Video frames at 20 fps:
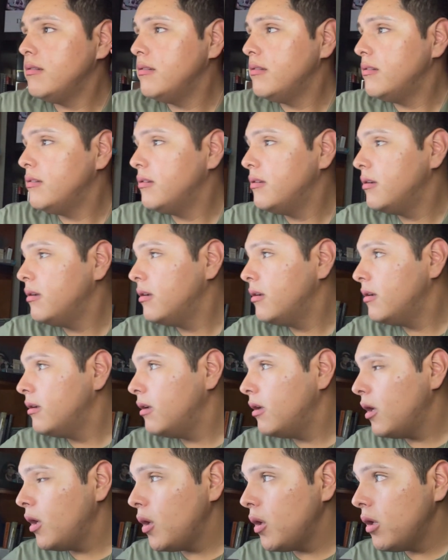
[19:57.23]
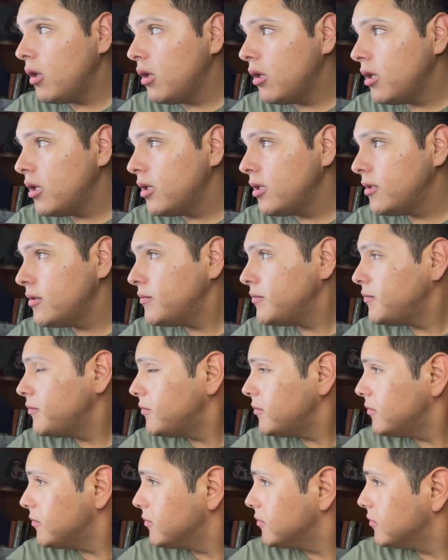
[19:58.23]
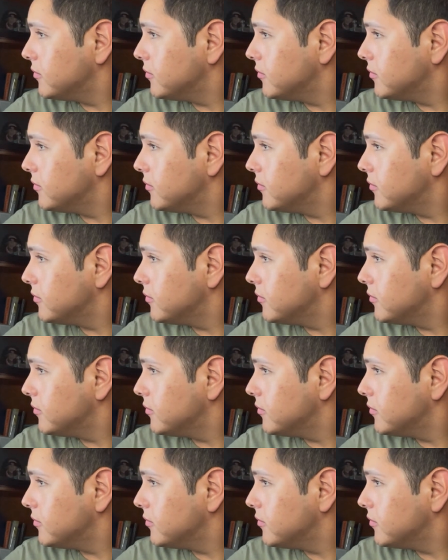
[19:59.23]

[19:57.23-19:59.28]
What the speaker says: No one is speaking in this clip.